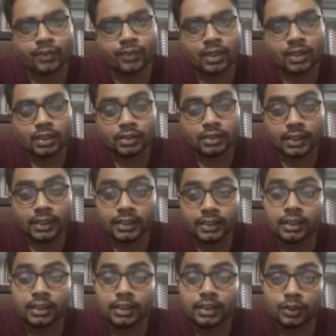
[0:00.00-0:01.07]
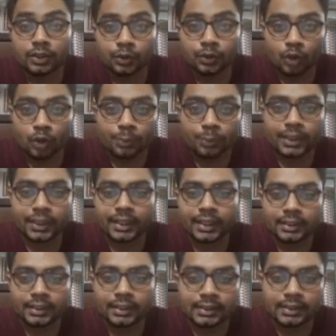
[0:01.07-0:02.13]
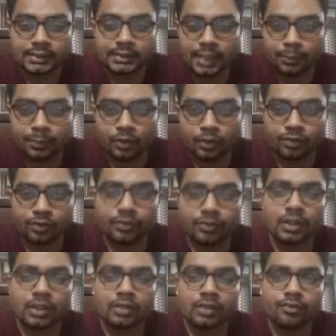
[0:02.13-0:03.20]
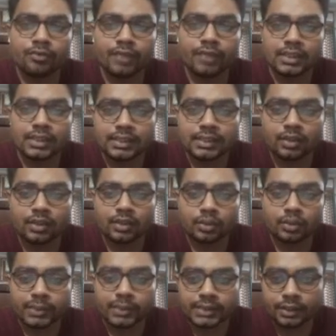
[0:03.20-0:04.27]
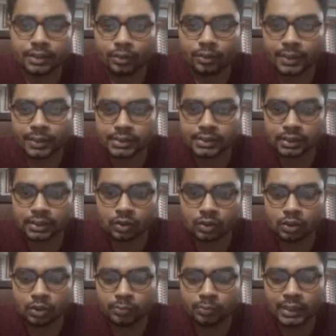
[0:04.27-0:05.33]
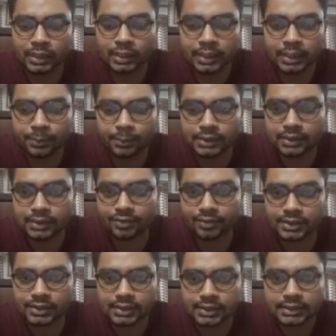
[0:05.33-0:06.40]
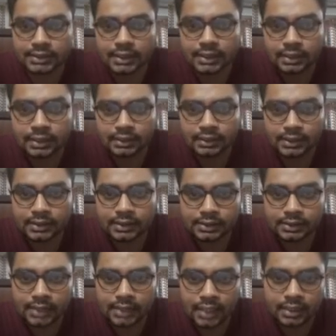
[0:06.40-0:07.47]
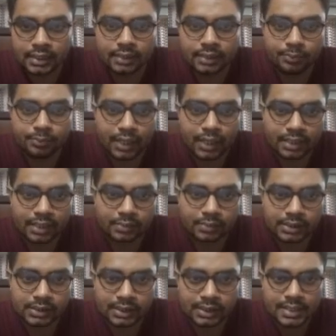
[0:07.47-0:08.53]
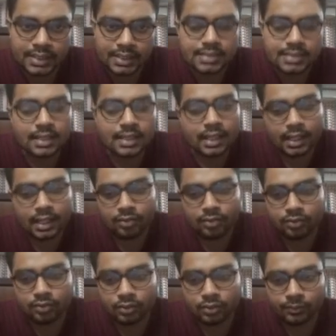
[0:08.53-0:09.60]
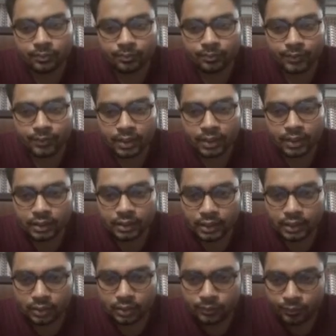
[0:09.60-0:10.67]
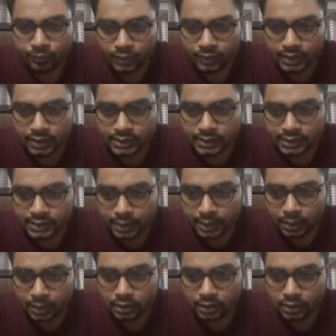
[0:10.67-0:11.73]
then to obtain this type of finishing or machining operation on multiple surfaces, this standard planar machine is helpful. Now this table